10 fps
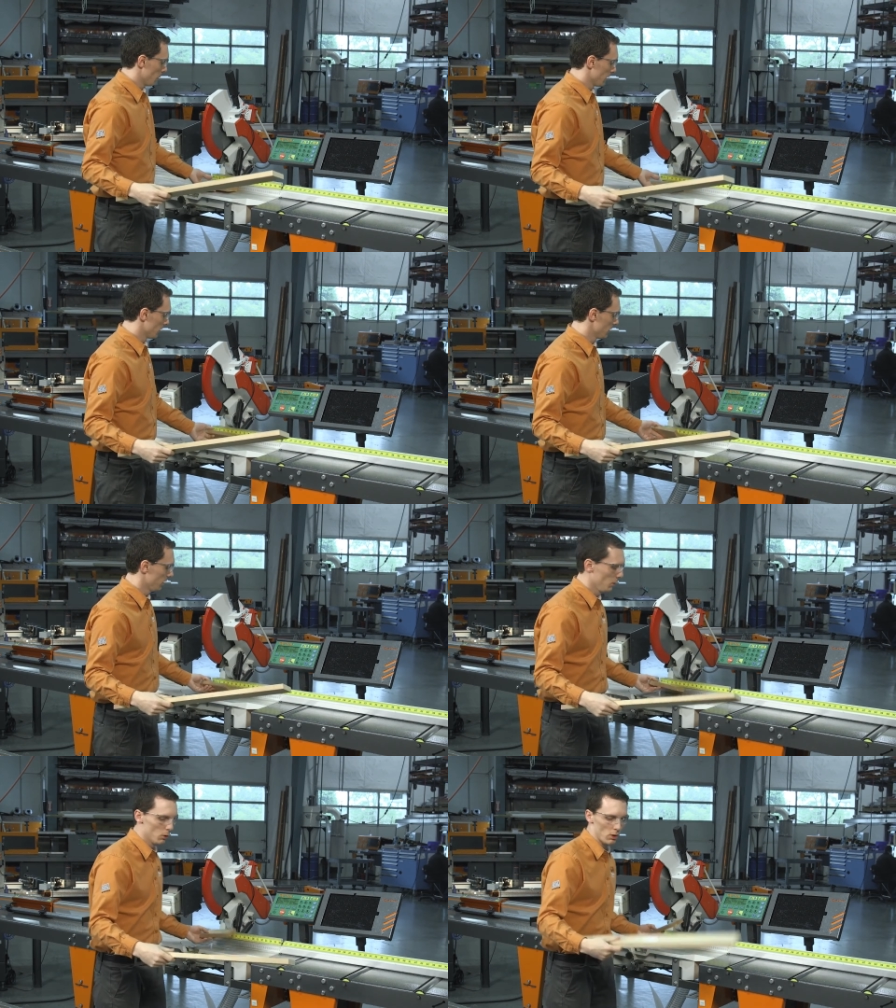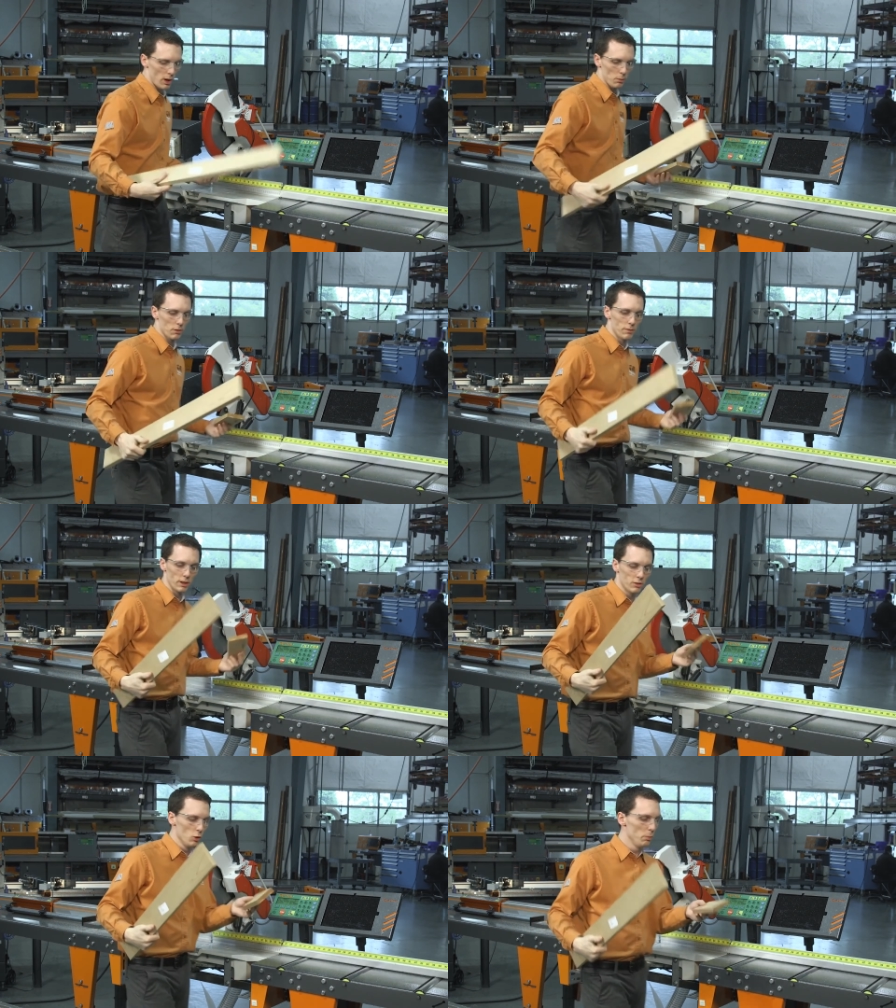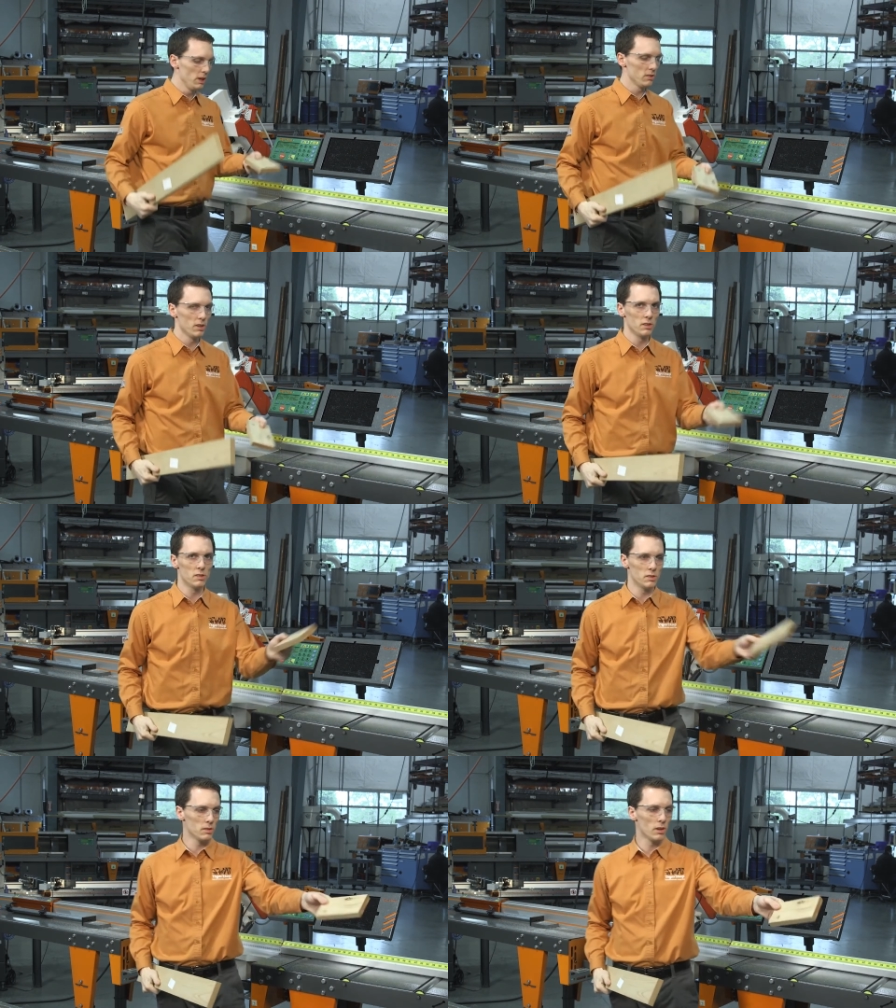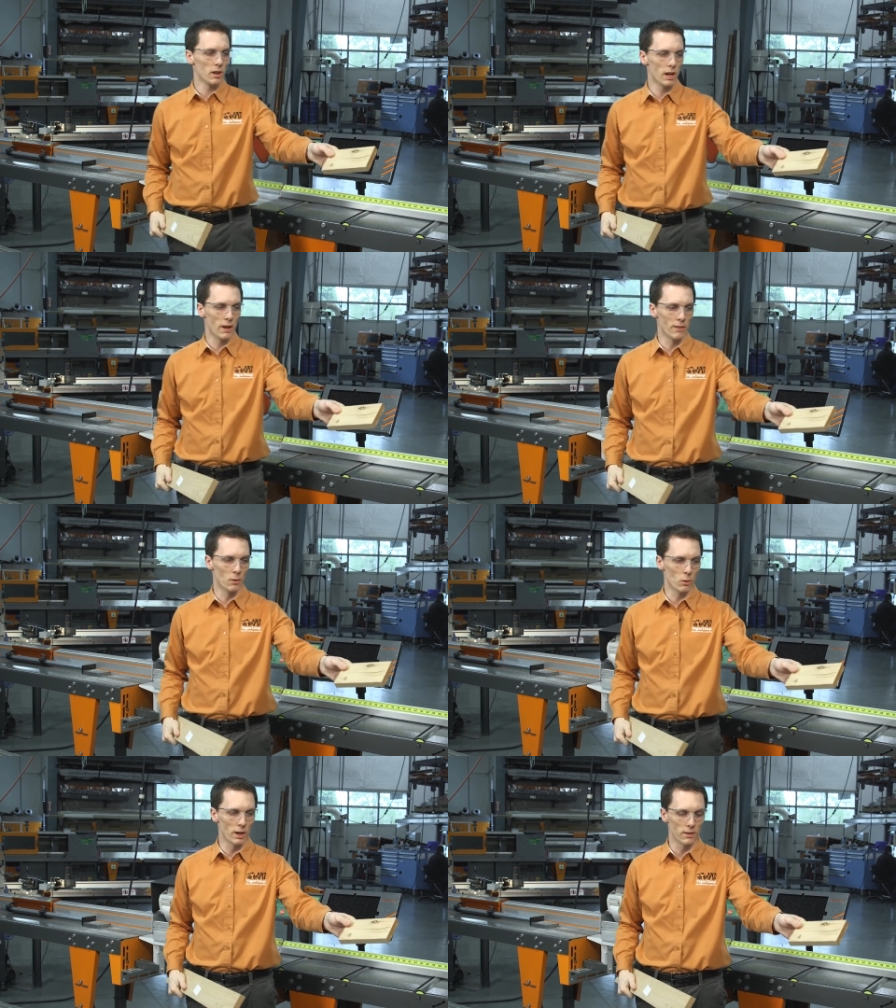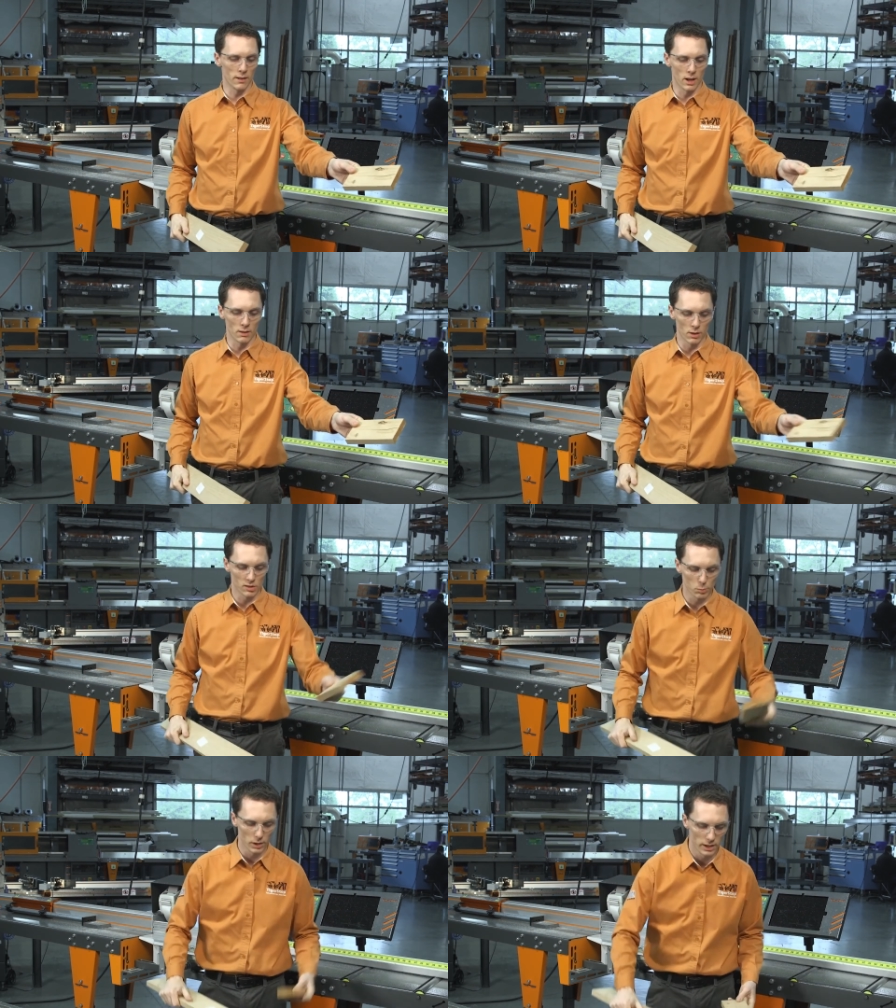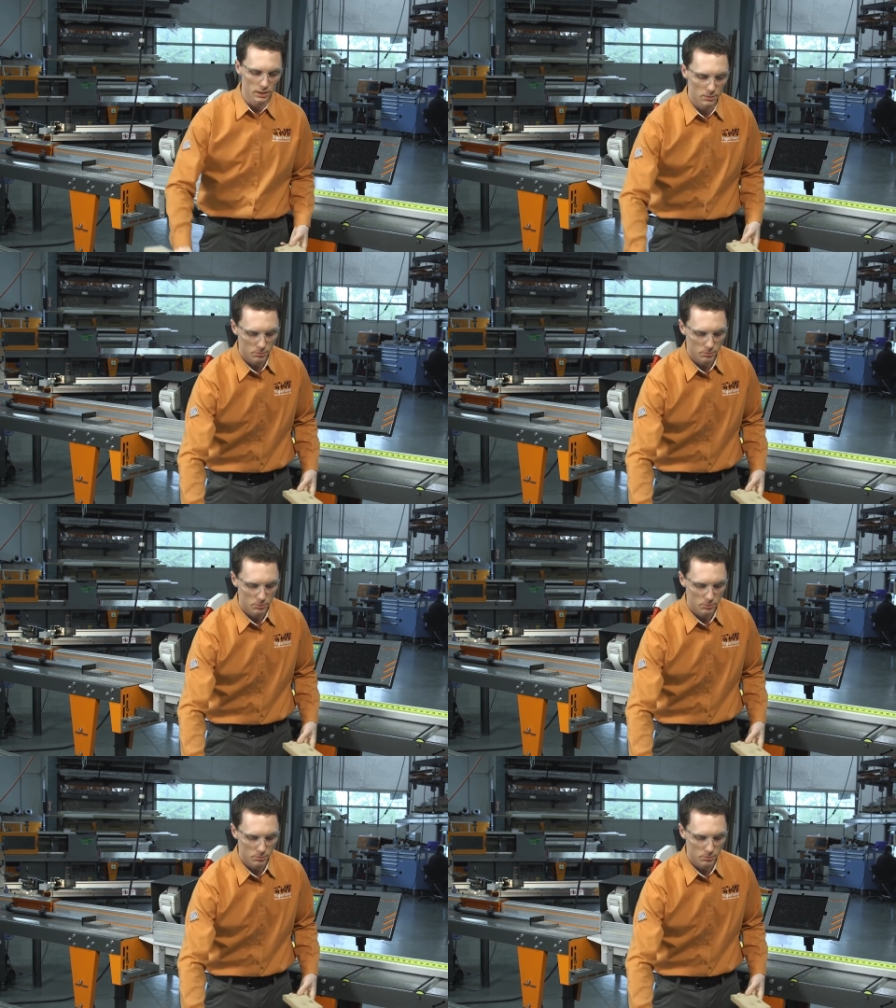And we can see we were able to fit 2 pieces and then right to the end of our split.